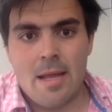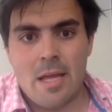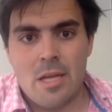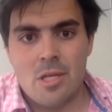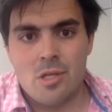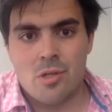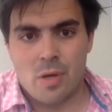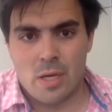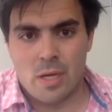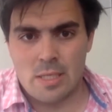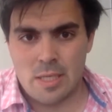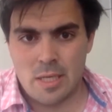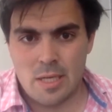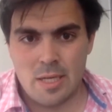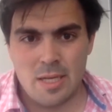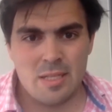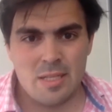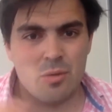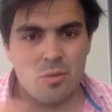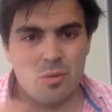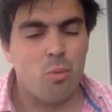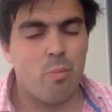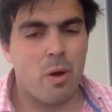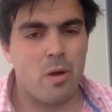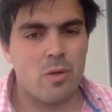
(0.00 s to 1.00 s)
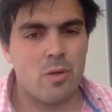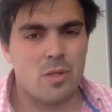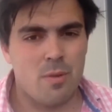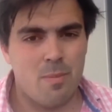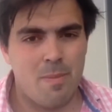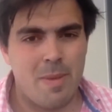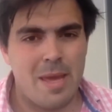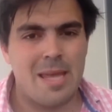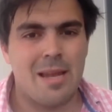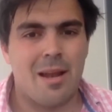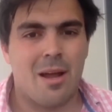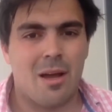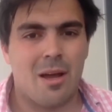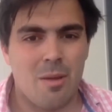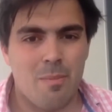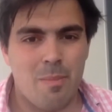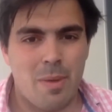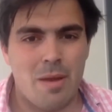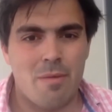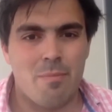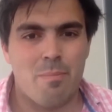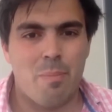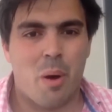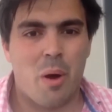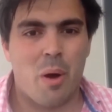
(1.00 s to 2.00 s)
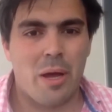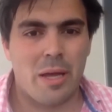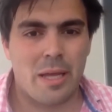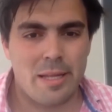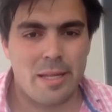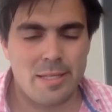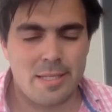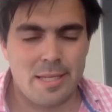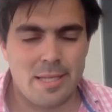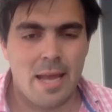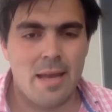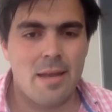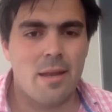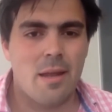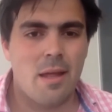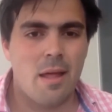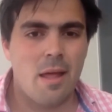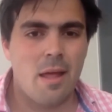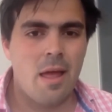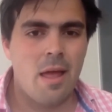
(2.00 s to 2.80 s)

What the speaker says: interested. That's almost to me like a bit of buying intent.